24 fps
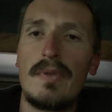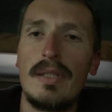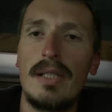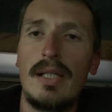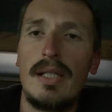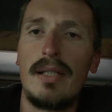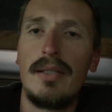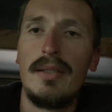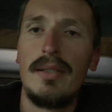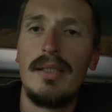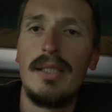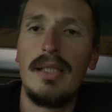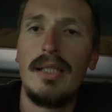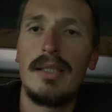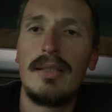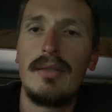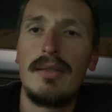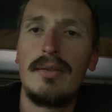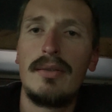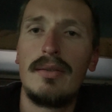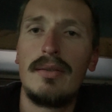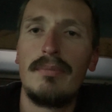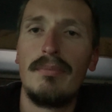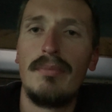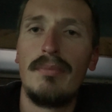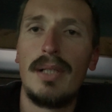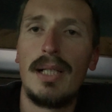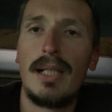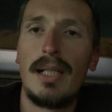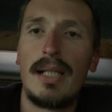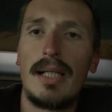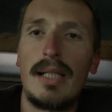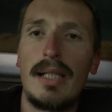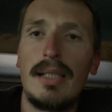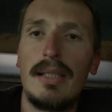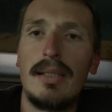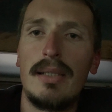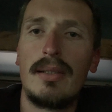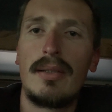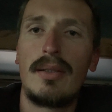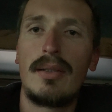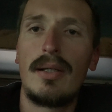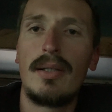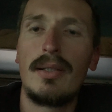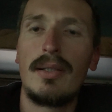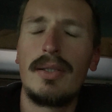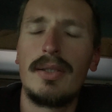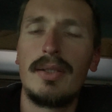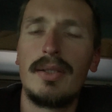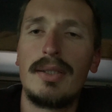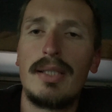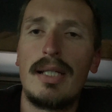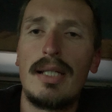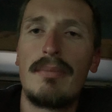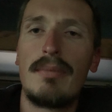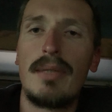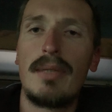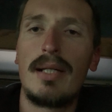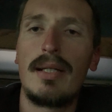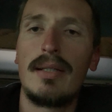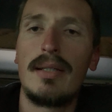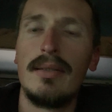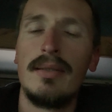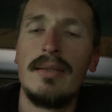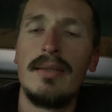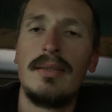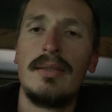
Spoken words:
I did buy another semi